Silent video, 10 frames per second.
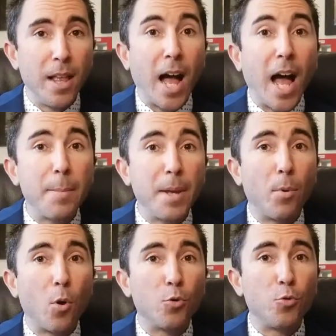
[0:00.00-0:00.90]
I'm
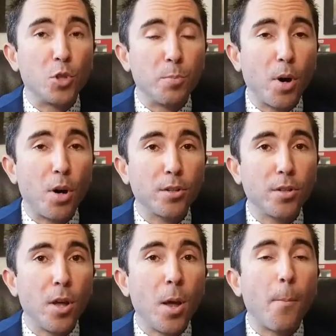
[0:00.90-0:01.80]
able to spot
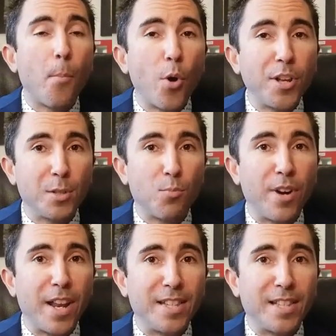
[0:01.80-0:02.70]
point
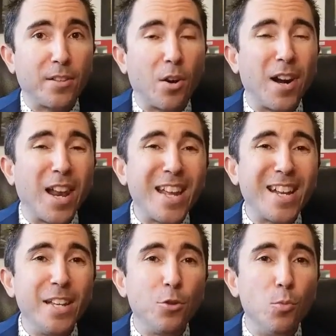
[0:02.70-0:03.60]
spreads that are
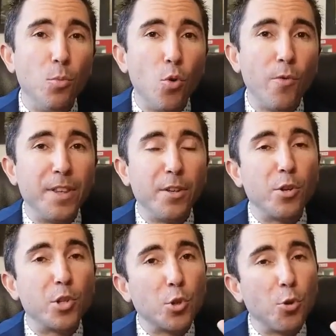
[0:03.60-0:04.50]
likely to move in
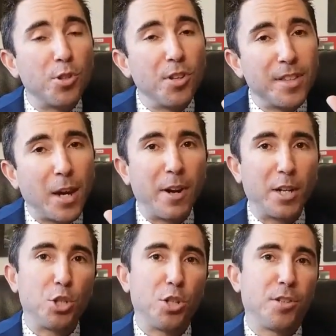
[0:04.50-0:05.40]
a certain
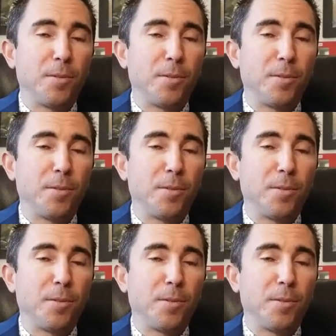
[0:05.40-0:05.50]
direction.